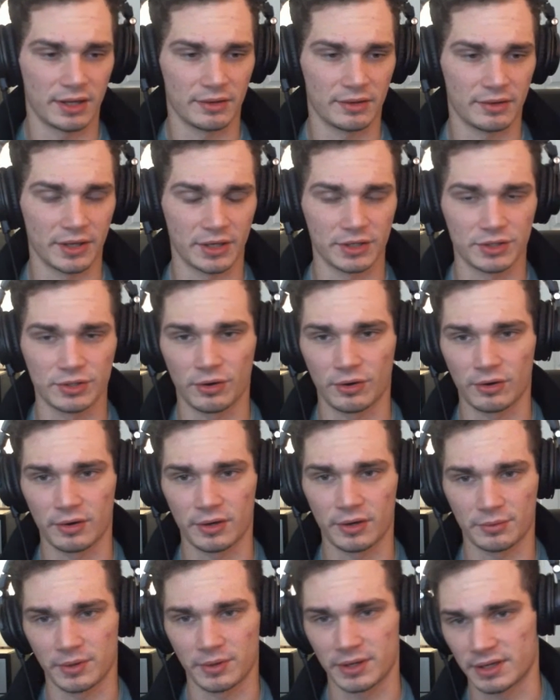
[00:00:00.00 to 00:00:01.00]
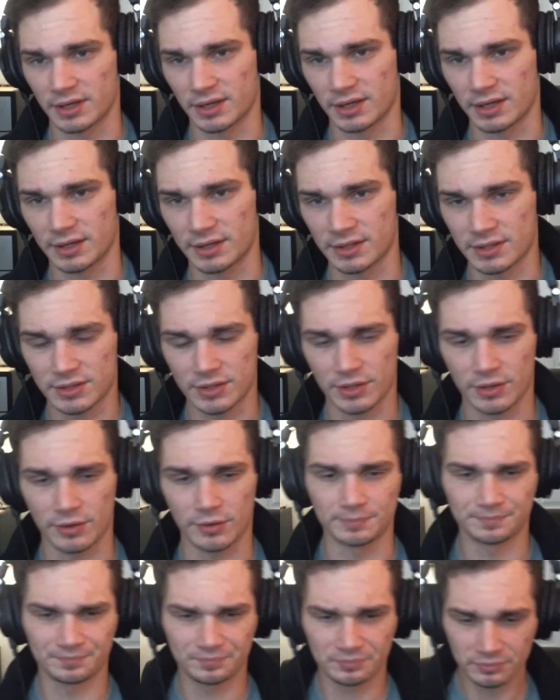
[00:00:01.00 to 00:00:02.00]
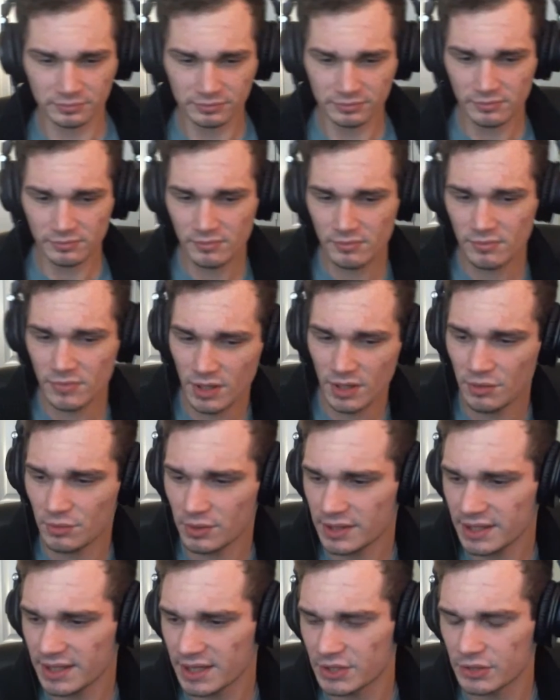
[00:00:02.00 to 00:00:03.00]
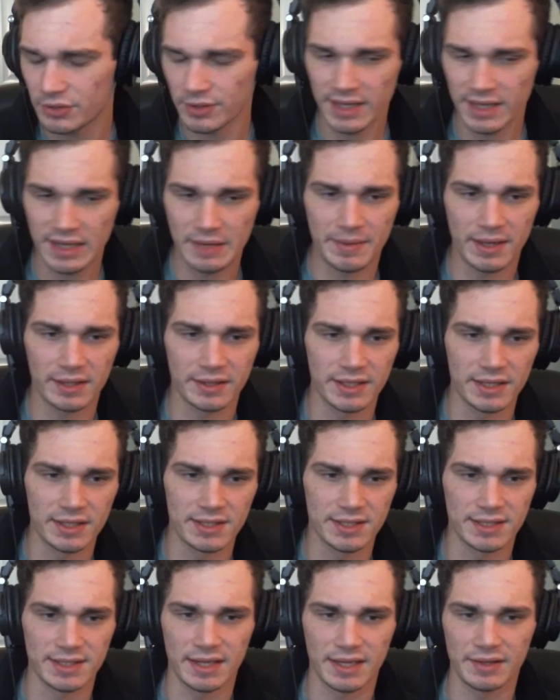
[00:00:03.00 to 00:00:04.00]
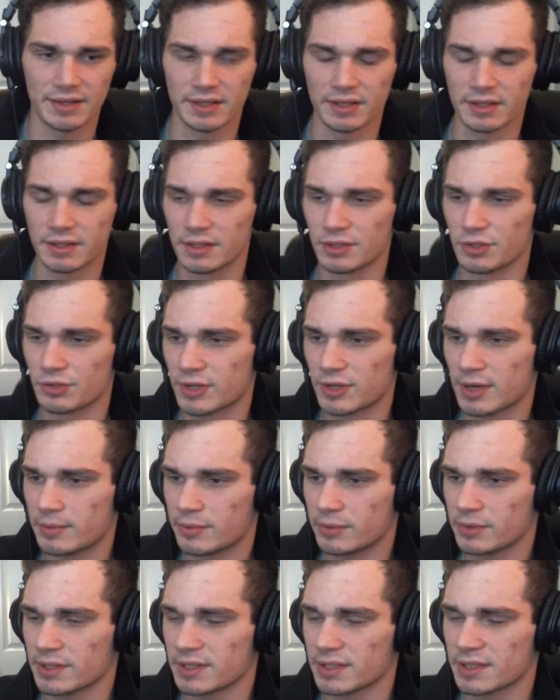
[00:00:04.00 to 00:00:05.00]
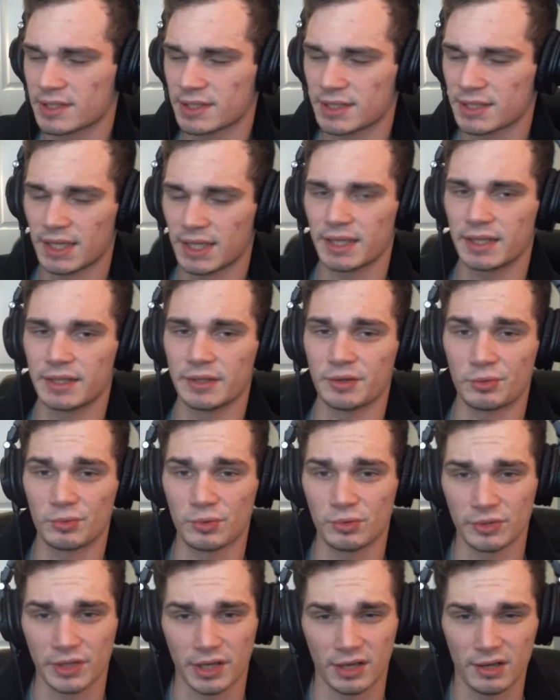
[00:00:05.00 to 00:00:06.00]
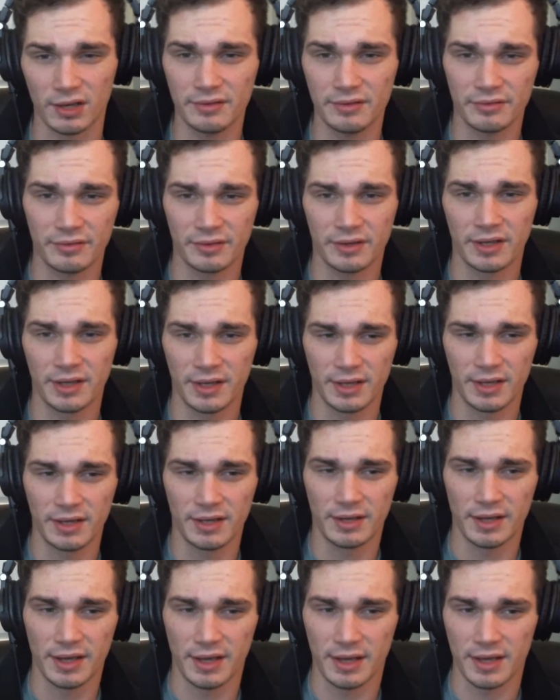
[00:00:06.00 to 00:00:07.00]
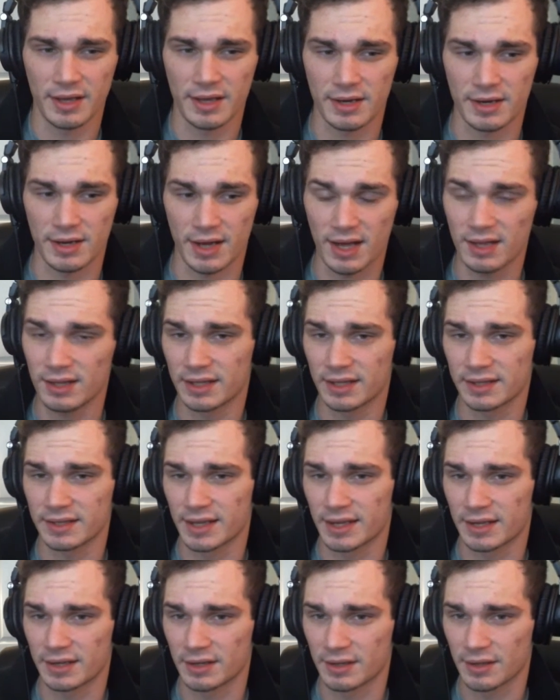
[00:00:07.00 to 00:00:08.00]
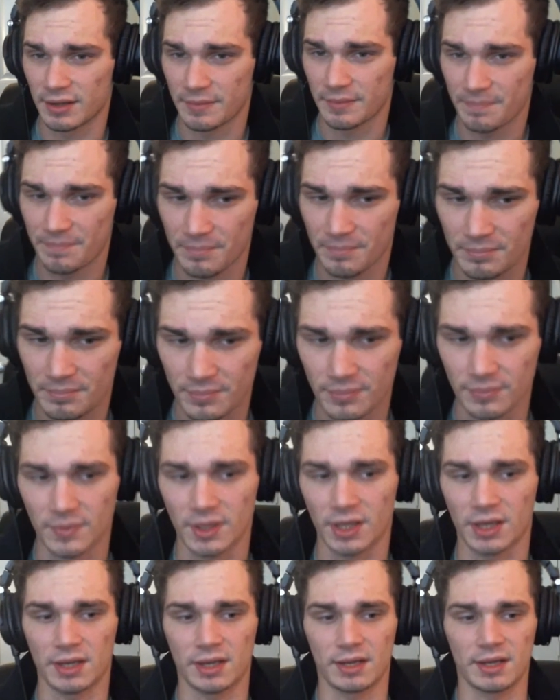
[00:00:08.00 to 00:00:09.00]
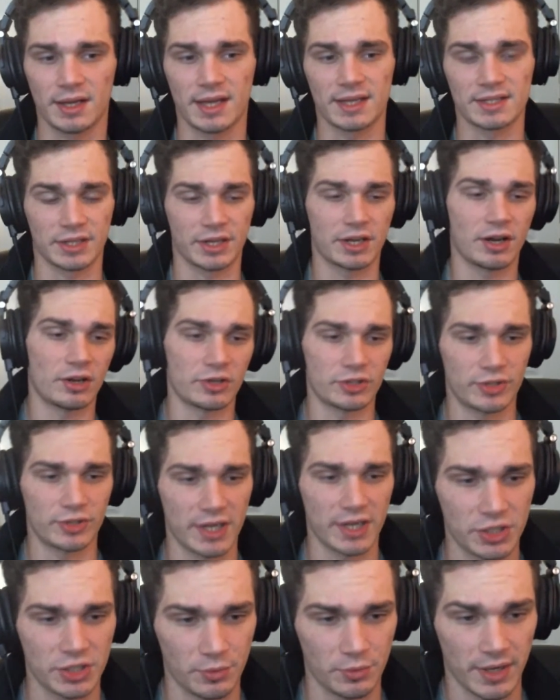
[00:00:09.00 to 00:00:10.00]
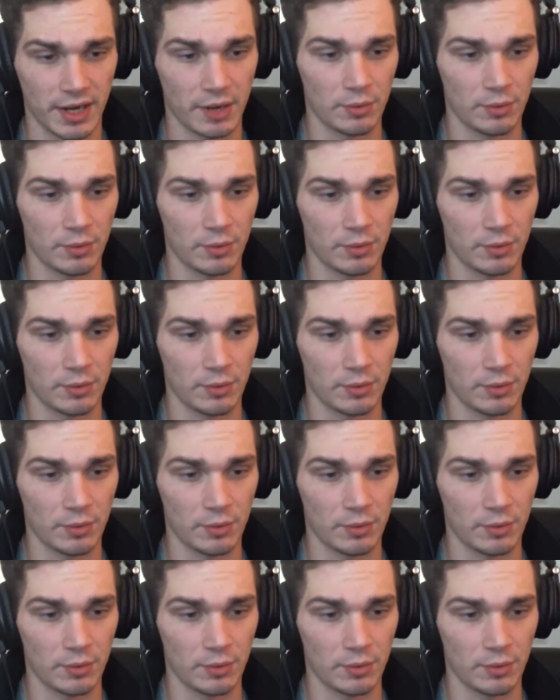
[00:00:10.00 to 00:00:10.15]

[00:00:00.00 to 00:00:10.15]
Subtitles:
the guitar and whatnot. So one thing I do like about these is that the treble is slightly rolled off, and I like that. As a contrast to what